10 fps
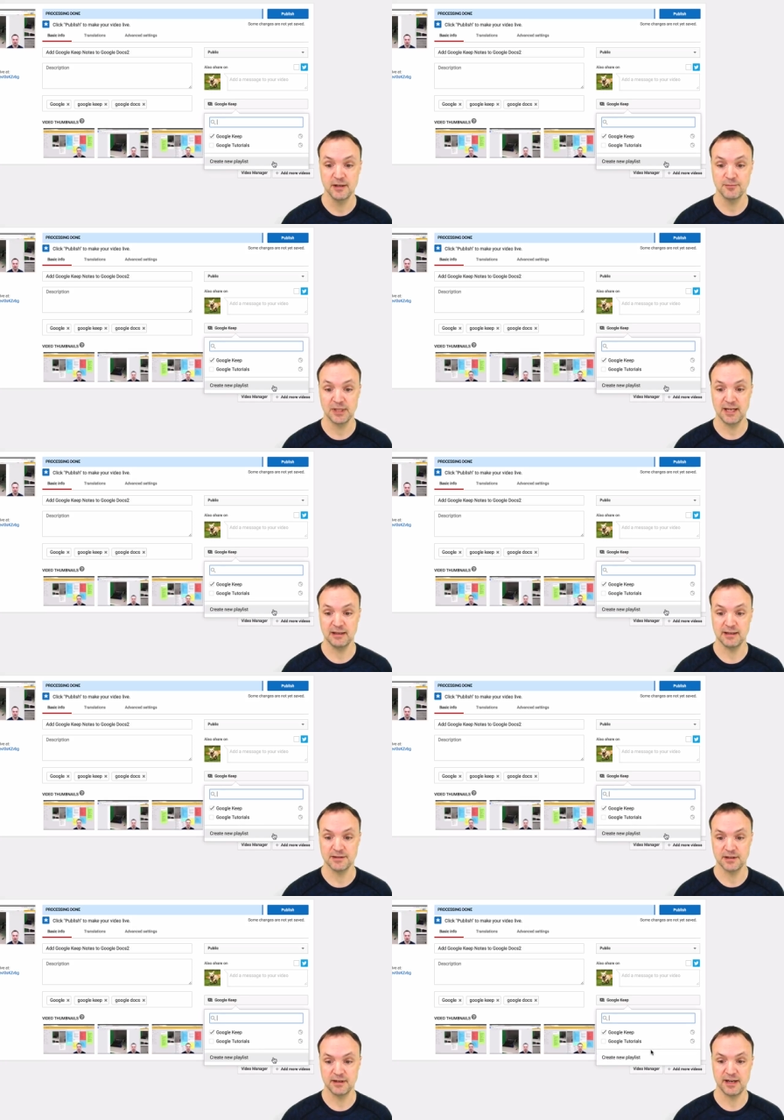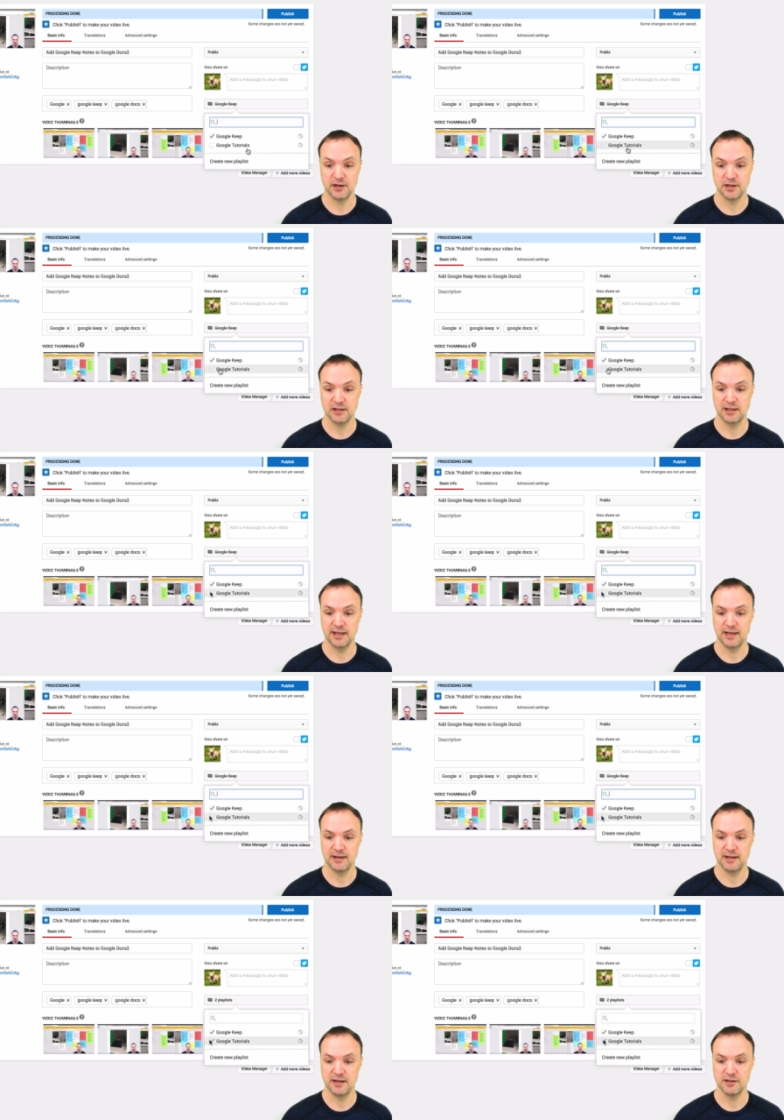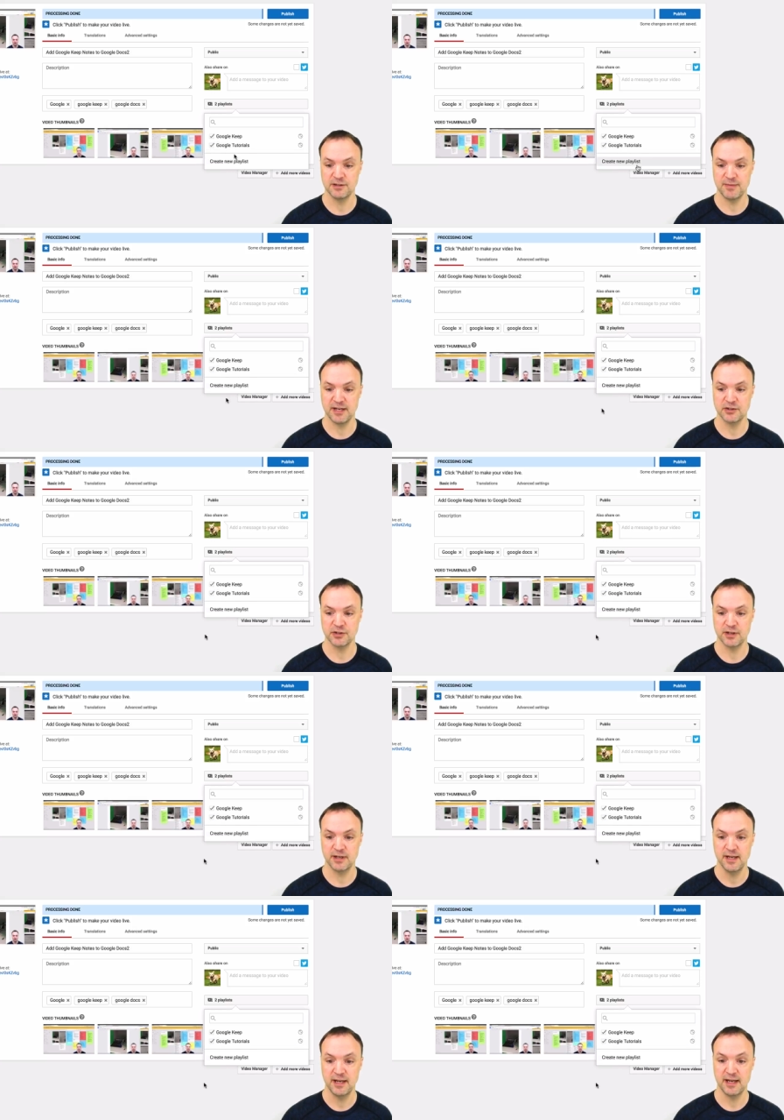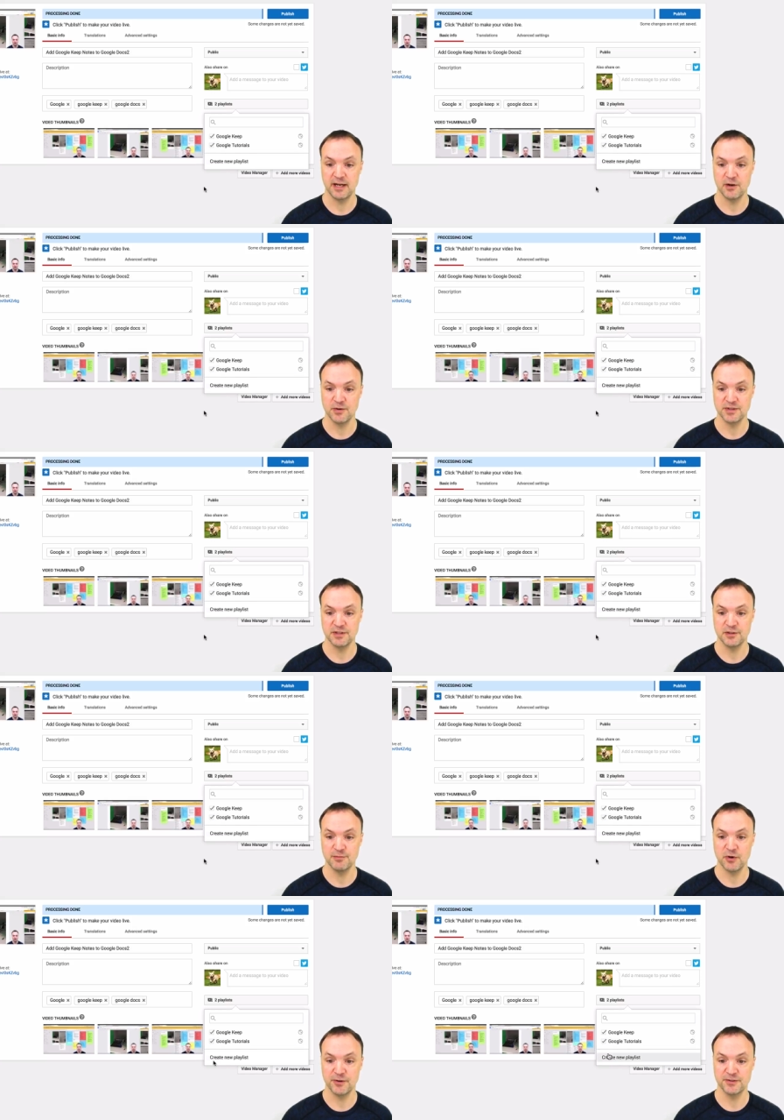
playlist, and I could click it here to make sure it goes into both.